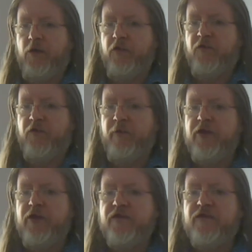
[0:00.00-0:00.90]
a
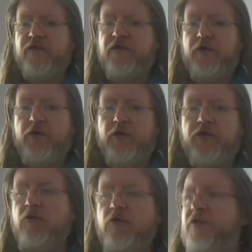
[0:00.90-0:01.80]
very good
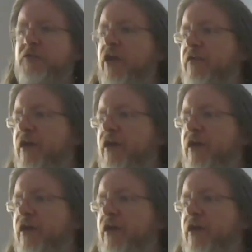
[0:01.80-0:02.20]
tool that we have